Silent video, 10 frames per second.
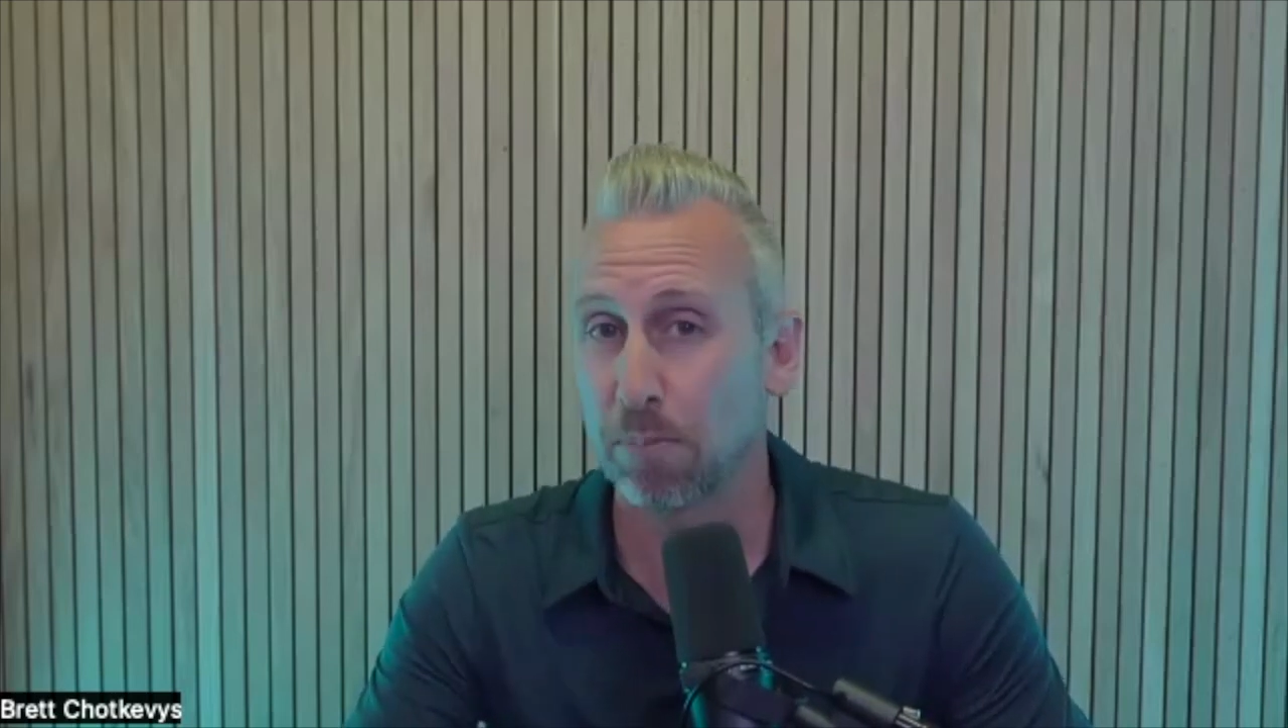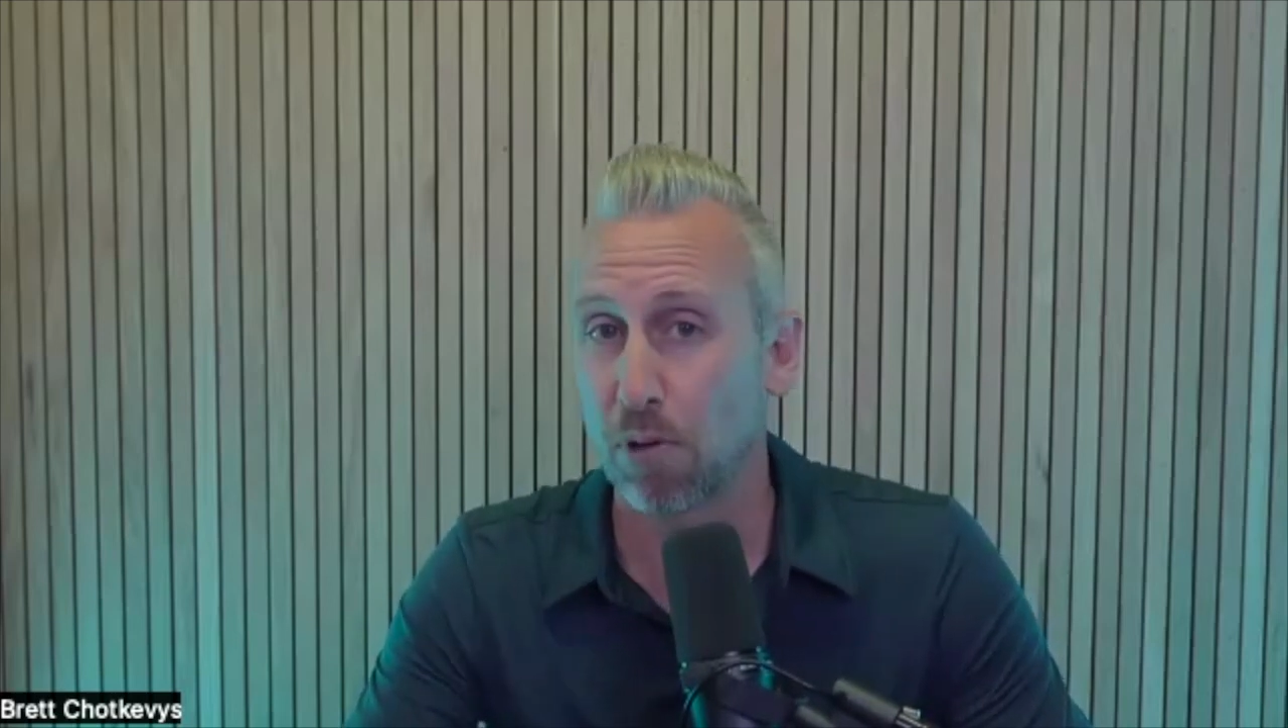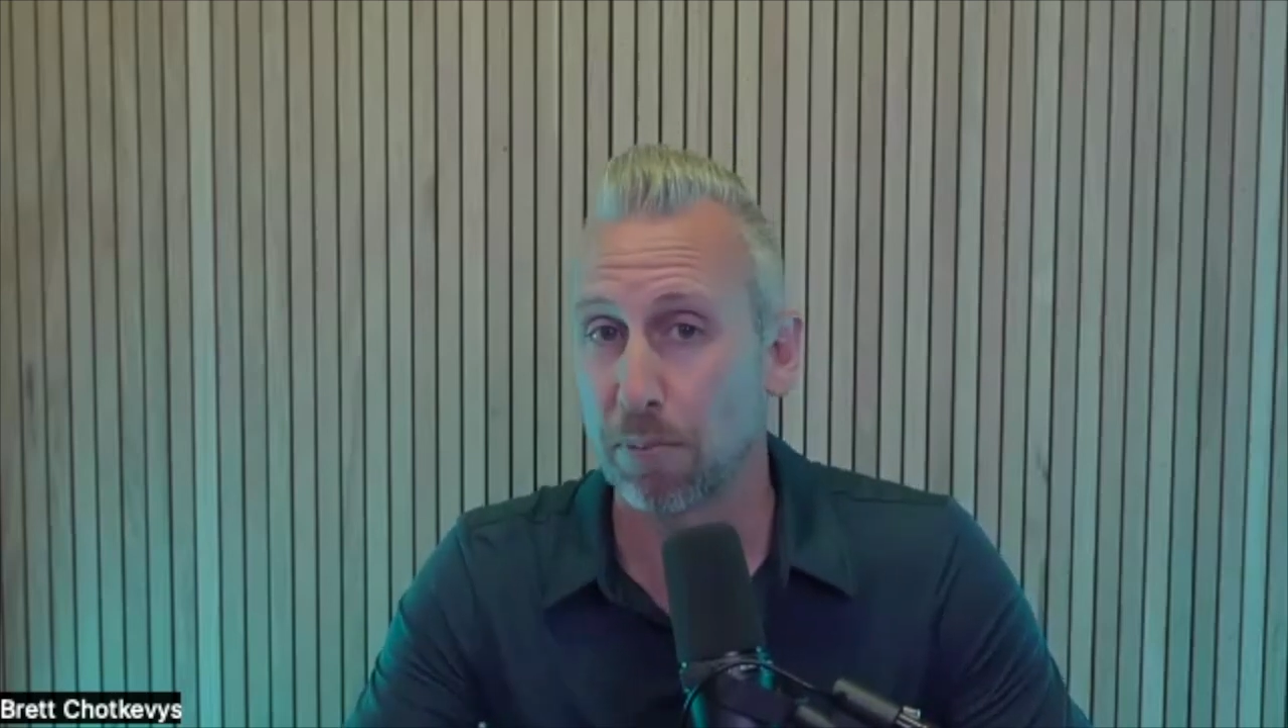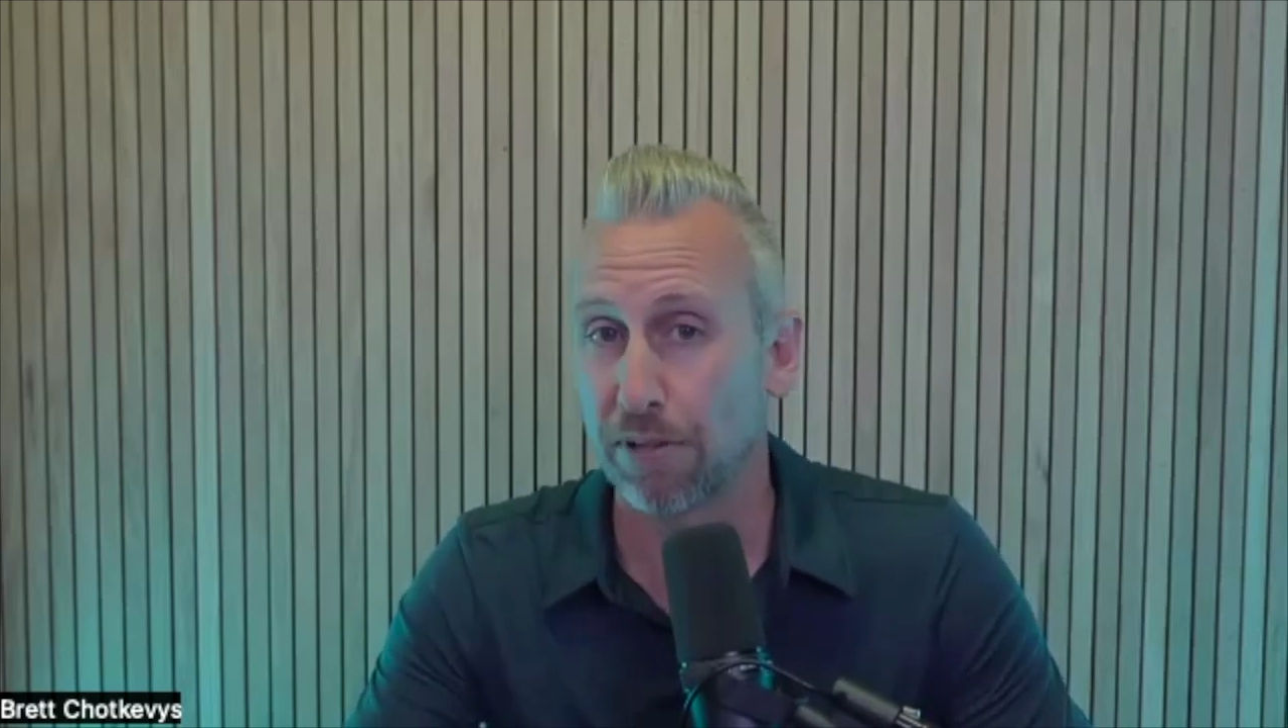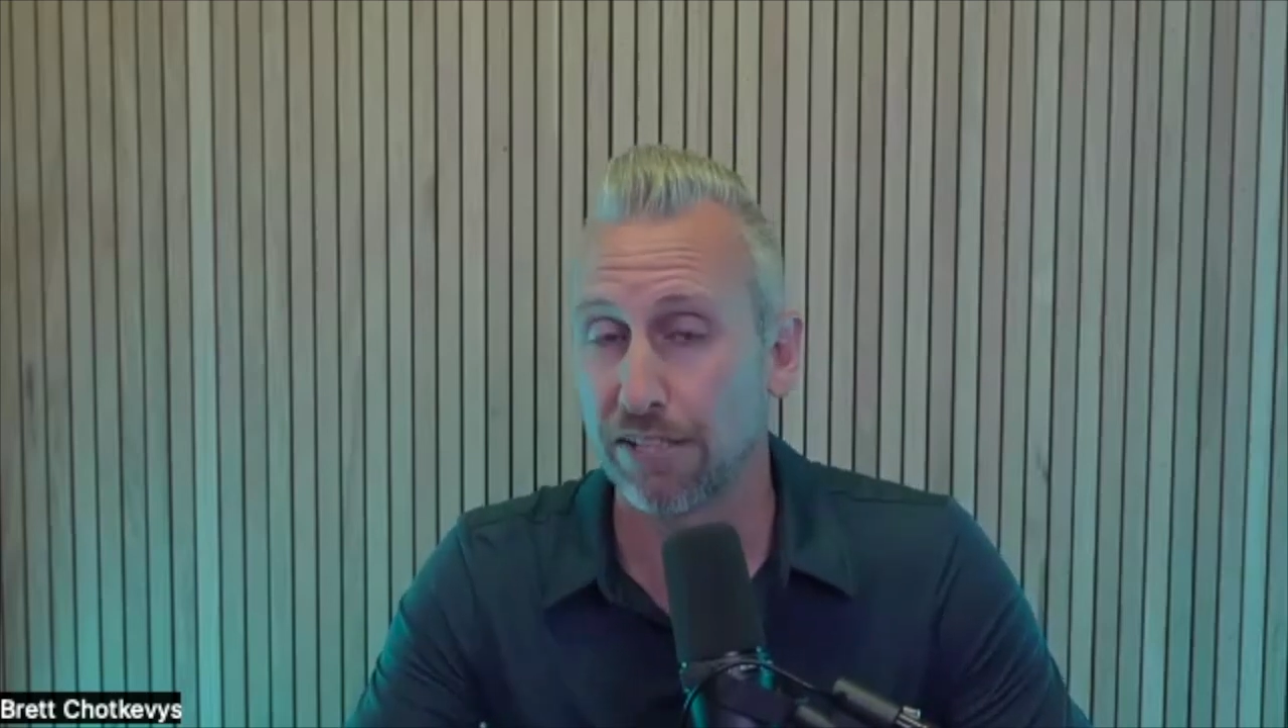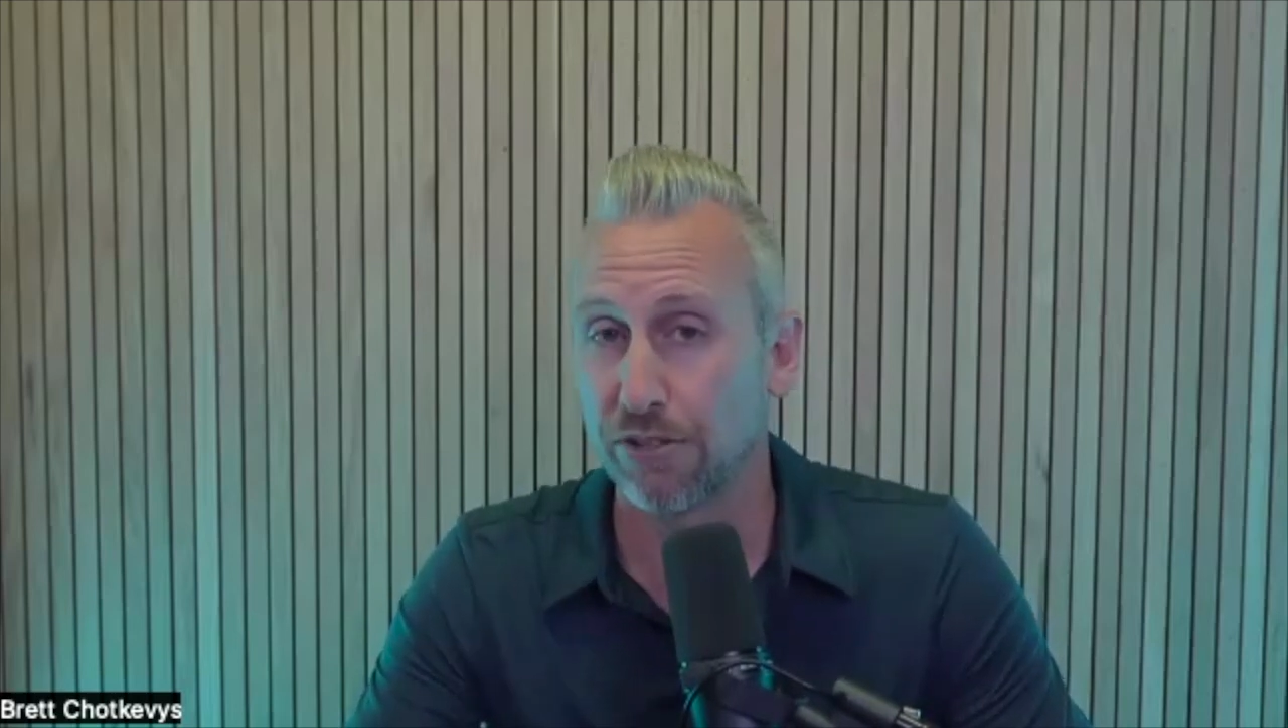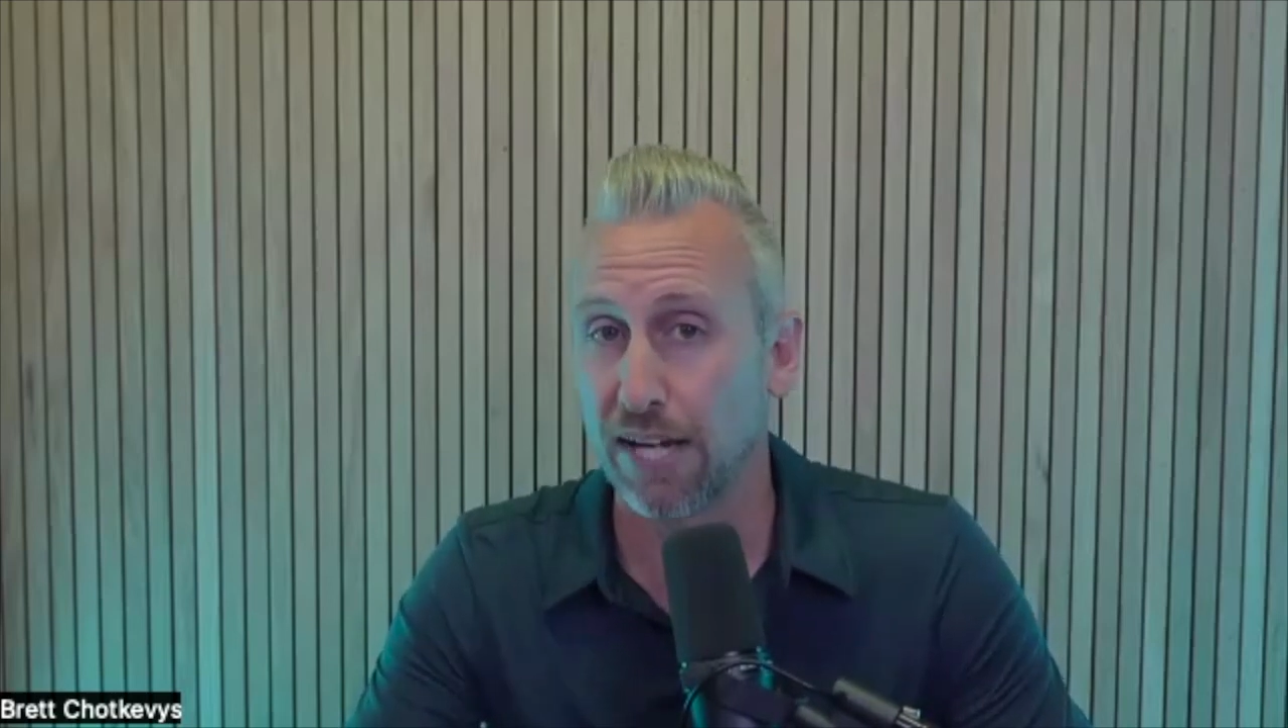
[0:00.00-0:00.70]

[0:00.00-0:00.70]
property that